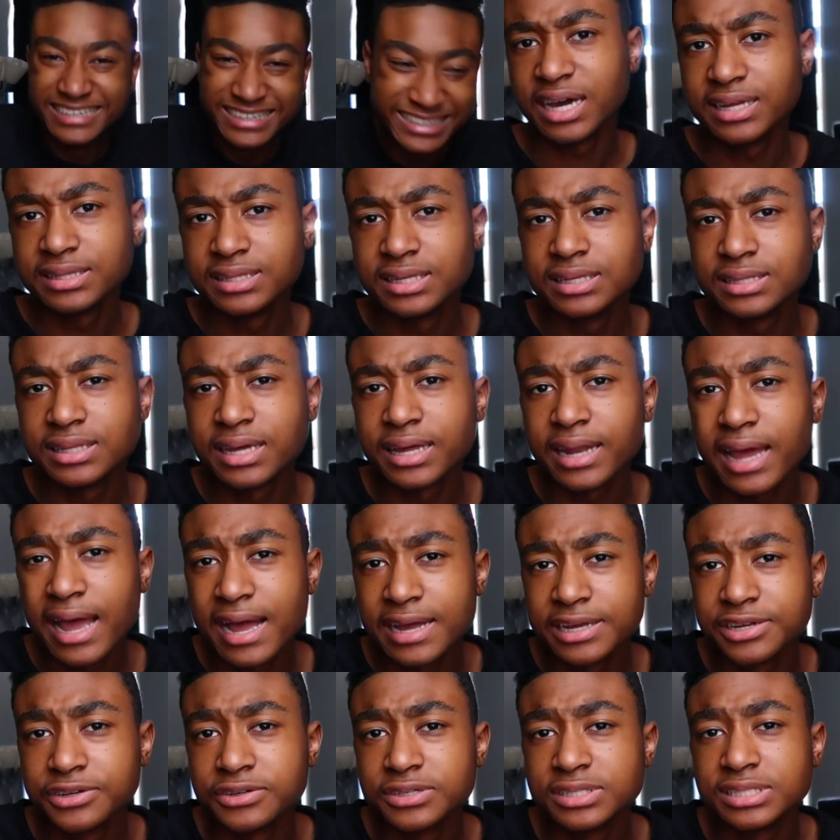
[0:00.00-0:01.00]
I think that
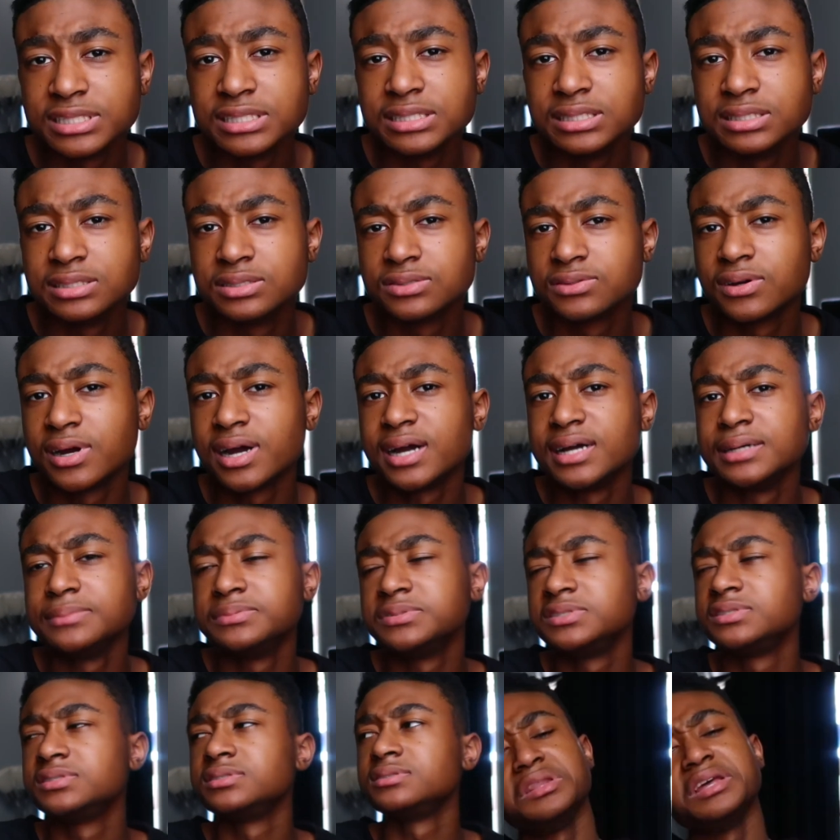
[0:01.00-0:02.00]
accurately
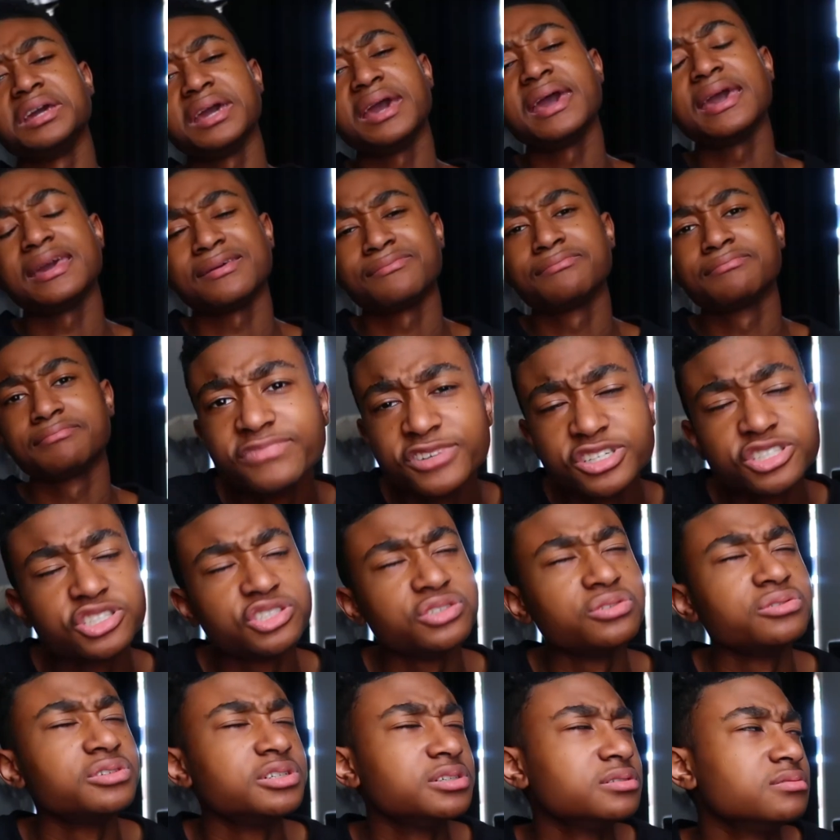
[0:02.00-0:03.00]
describes the game. For
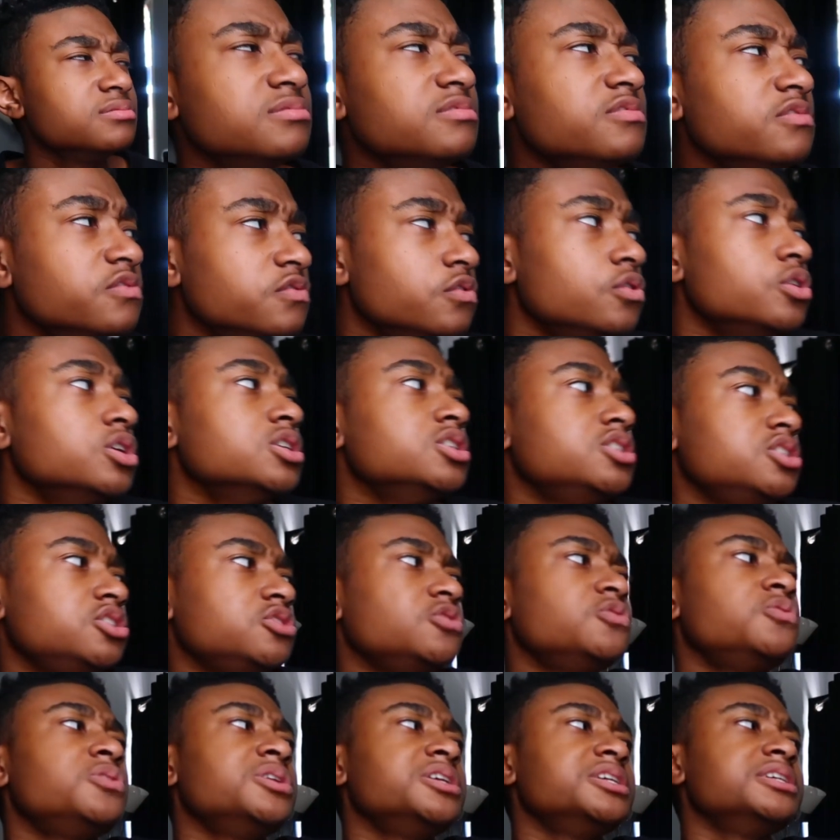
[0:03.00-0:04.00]
sure. For
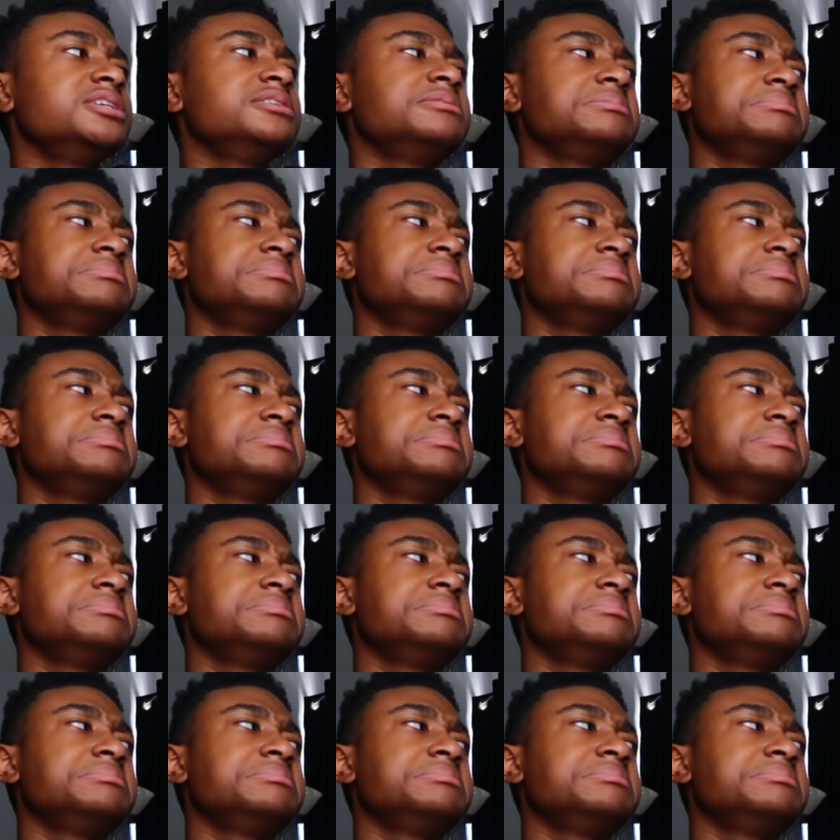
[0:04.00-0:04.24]
sure.